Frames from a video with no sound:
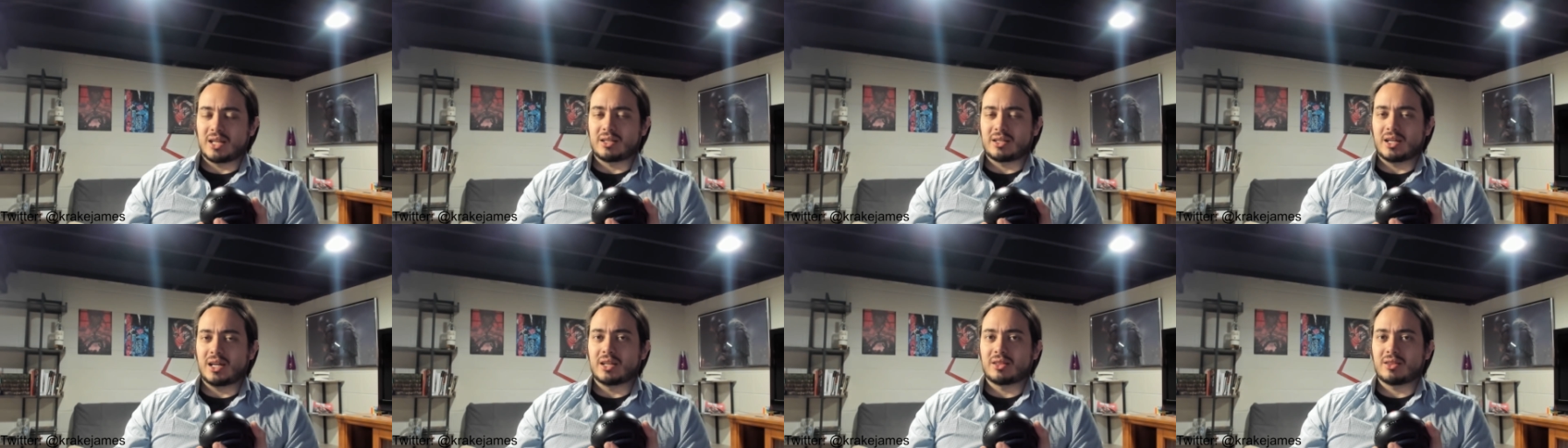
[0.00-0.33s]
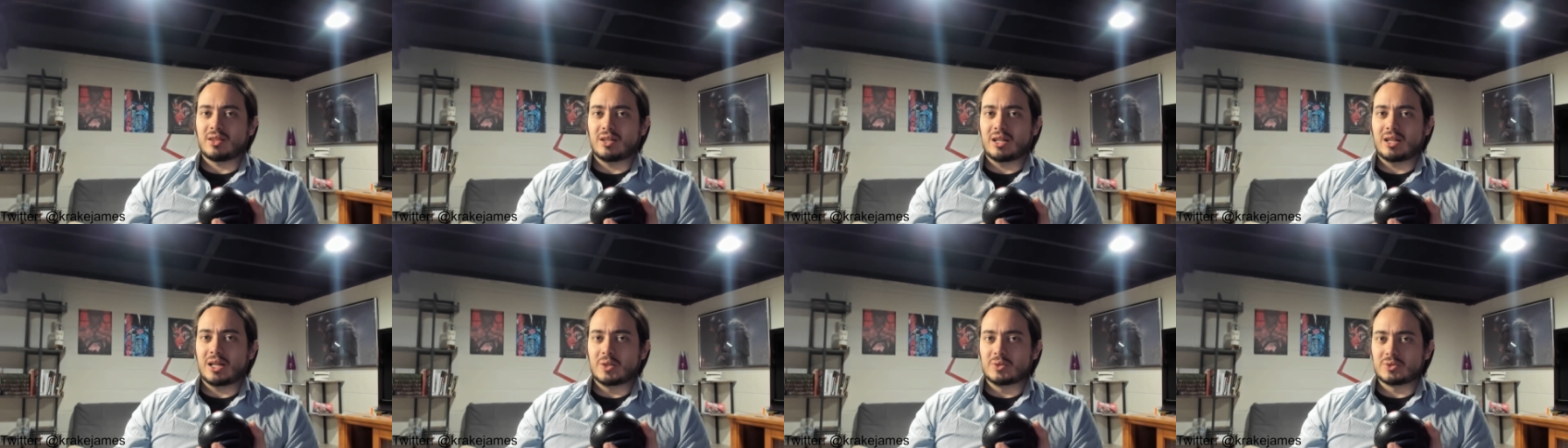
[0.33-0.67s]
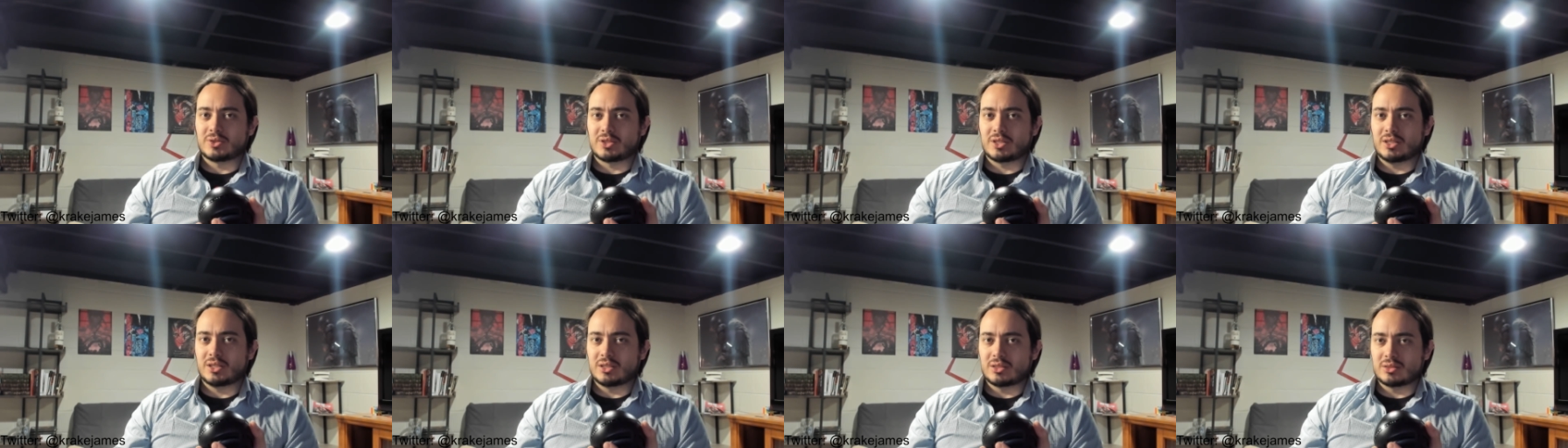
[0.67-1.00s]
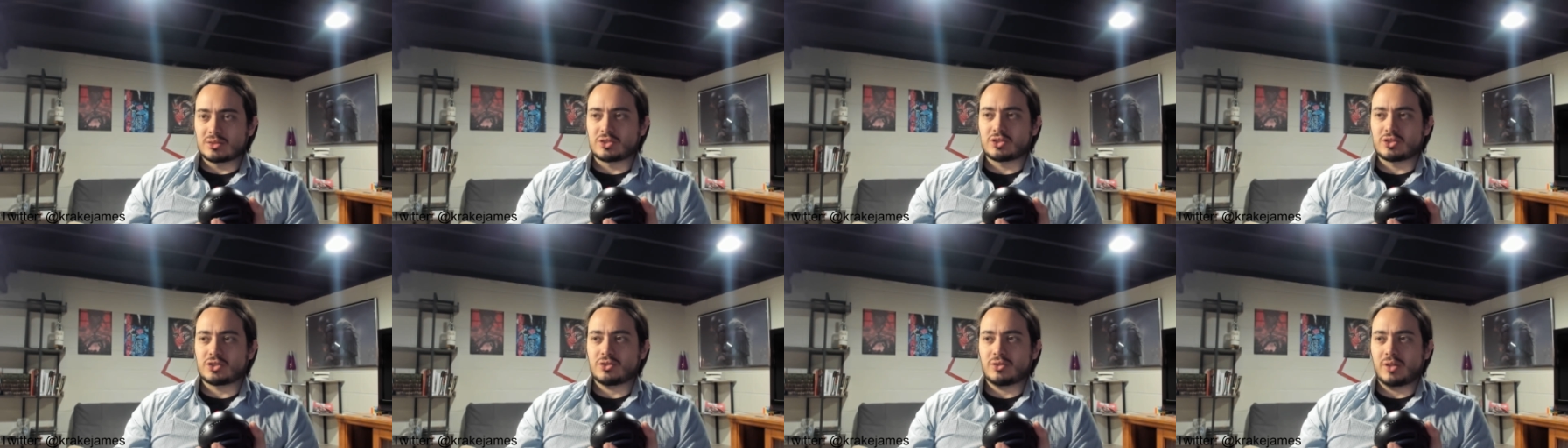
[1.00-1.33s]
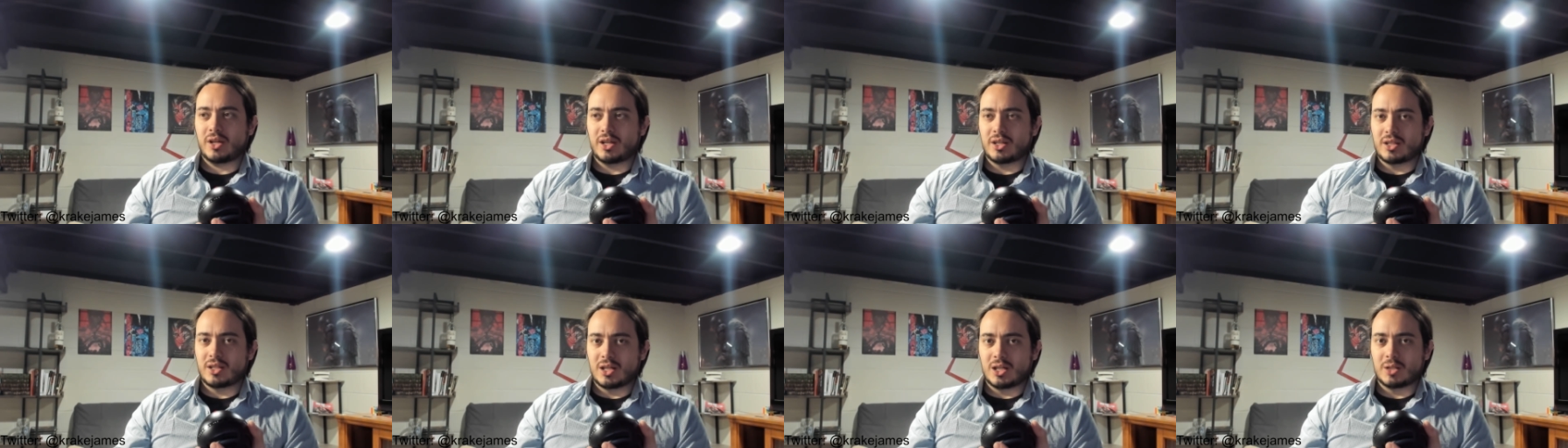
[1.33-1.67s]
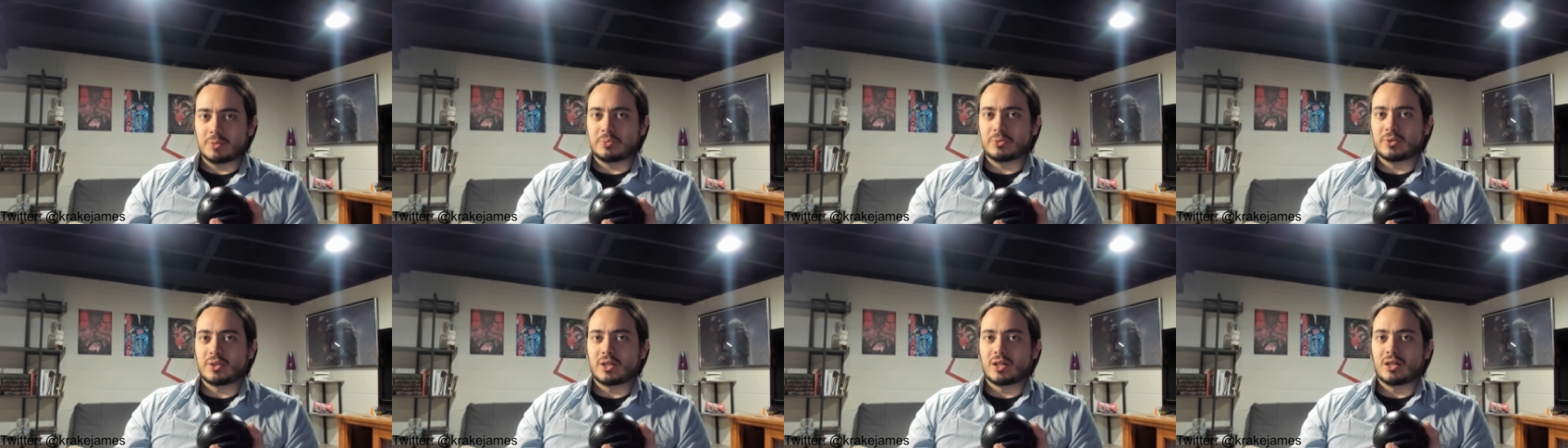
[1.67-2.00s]
I thought I was getting straight up,
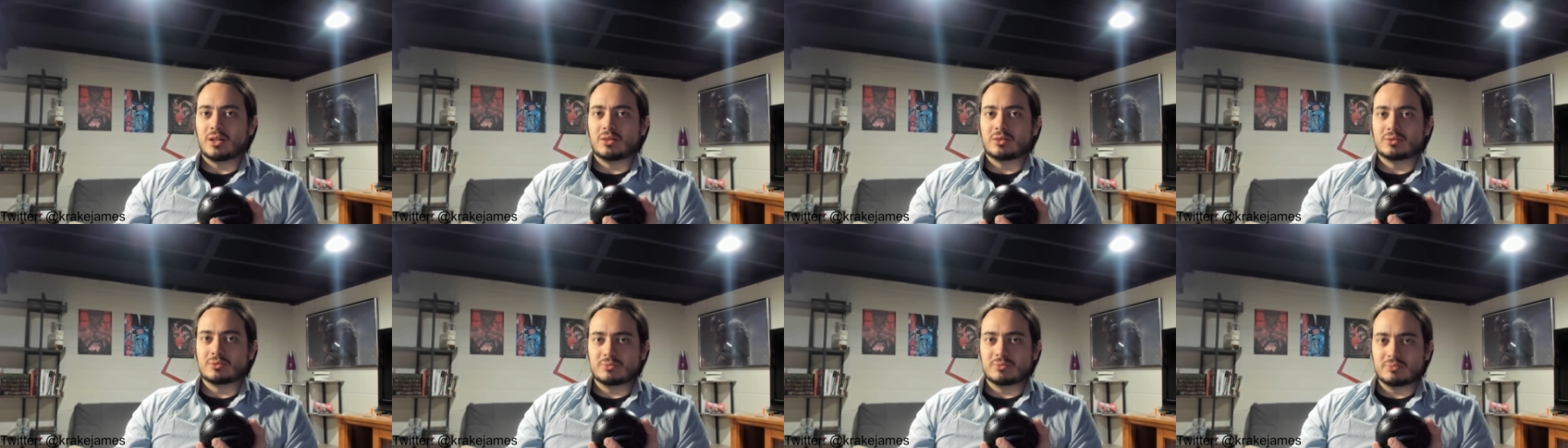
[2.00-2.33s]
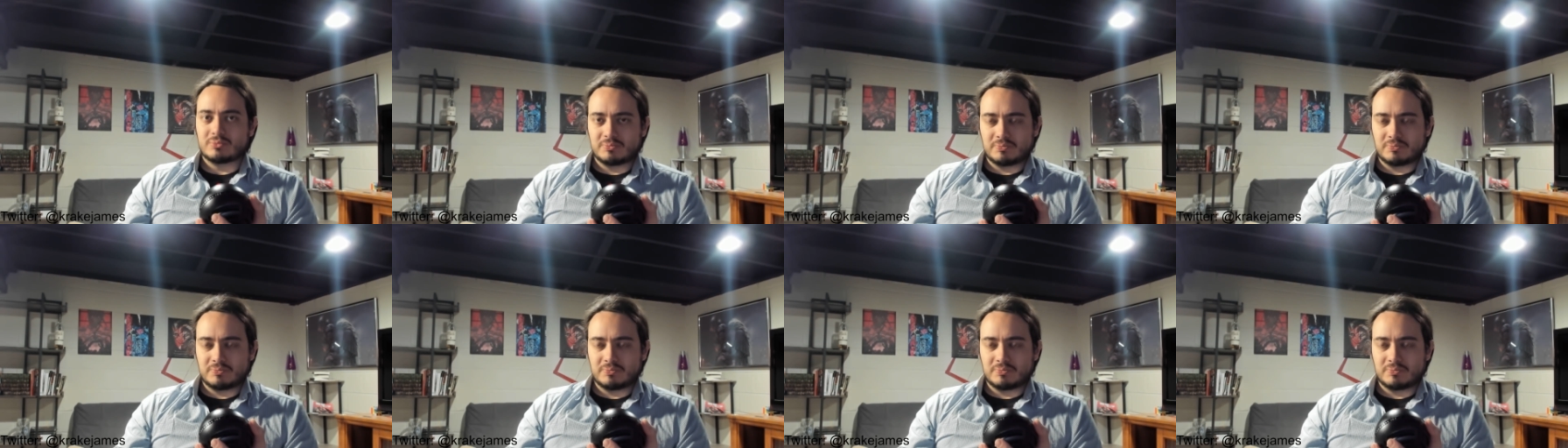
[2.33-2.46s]
you know,